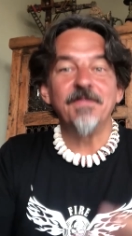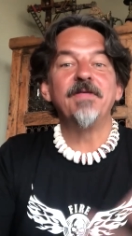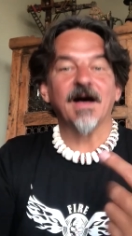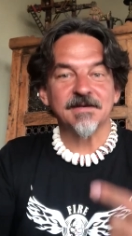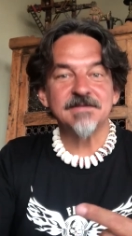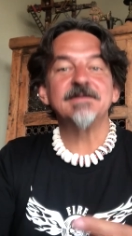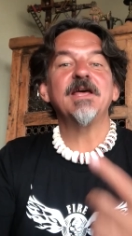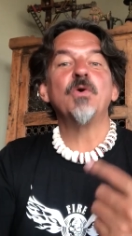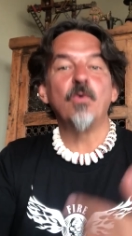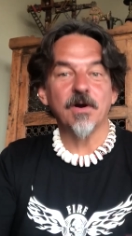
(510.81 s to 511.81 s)
Thus,
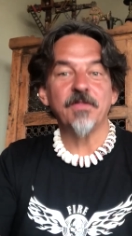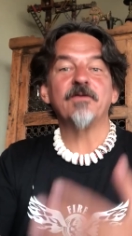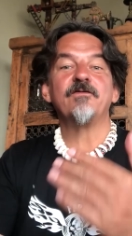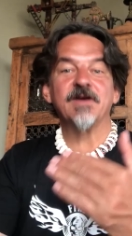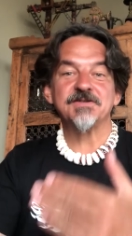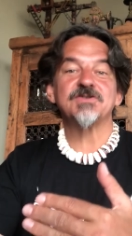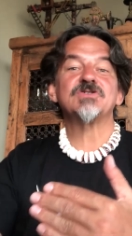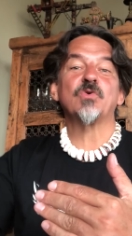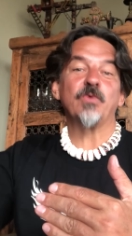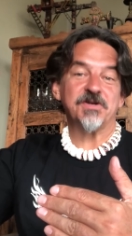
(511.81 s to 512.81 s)
they were the vessels
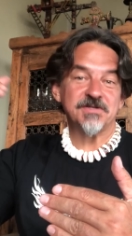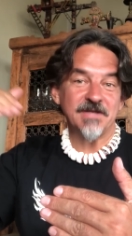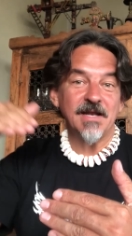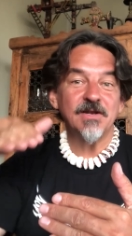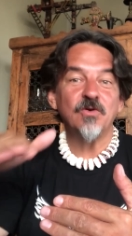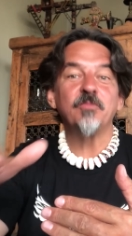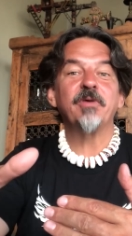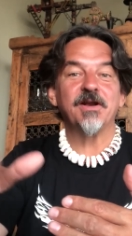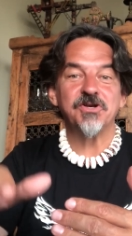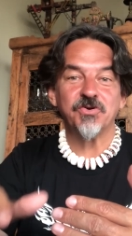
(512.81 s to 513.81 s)
through which Satan could
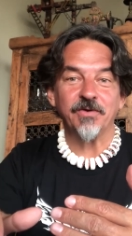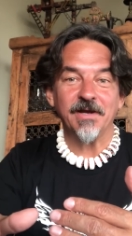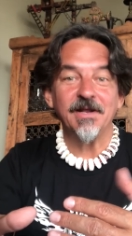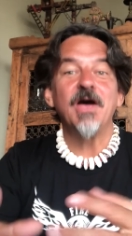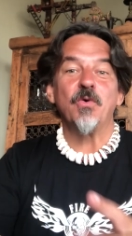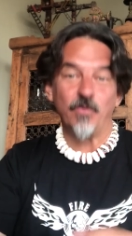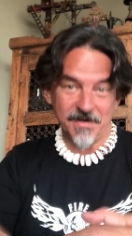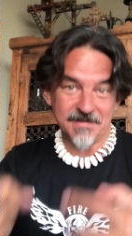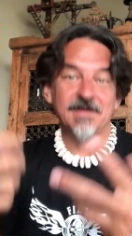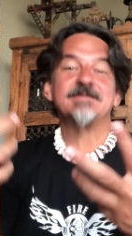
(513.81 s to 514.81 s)
penetrate
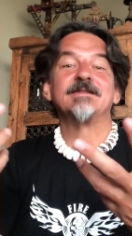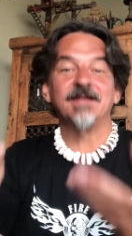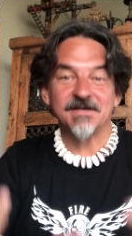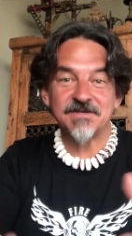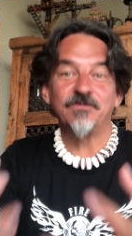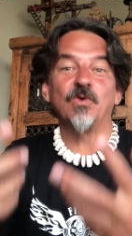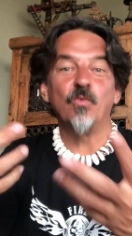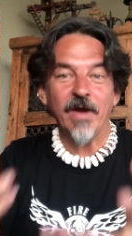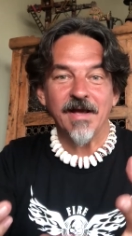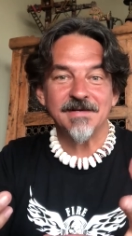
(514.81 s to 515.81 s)
with his lustful
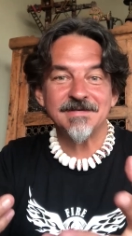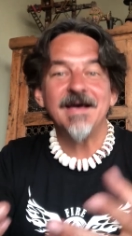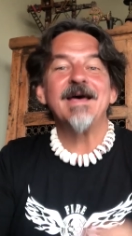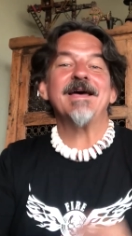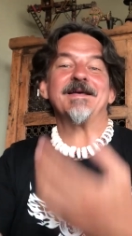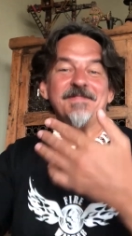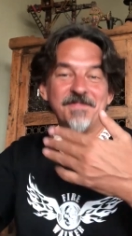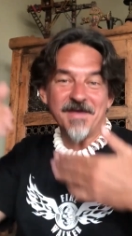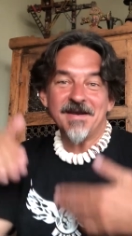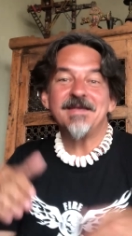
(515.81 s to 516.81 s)
ways and
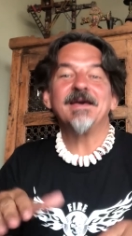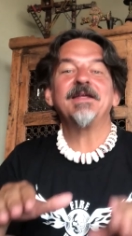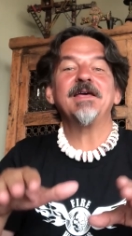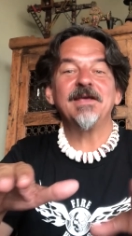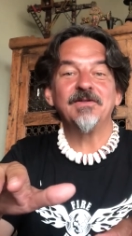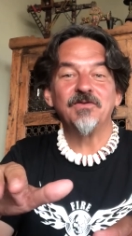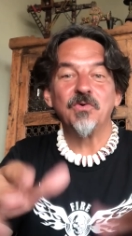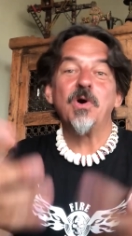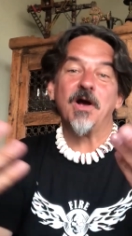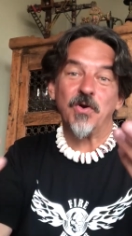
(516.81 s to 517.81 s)
then get
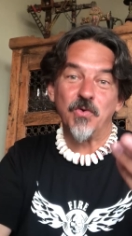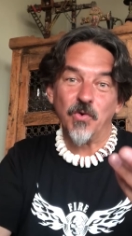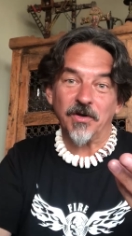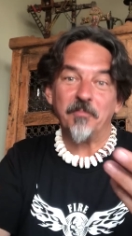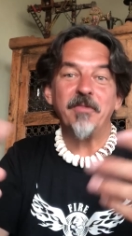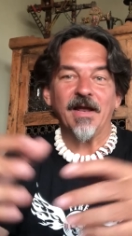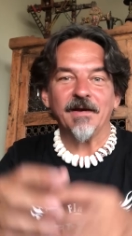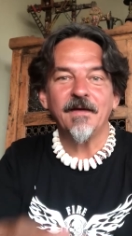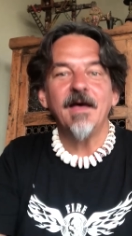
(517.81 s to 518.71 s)
into good men.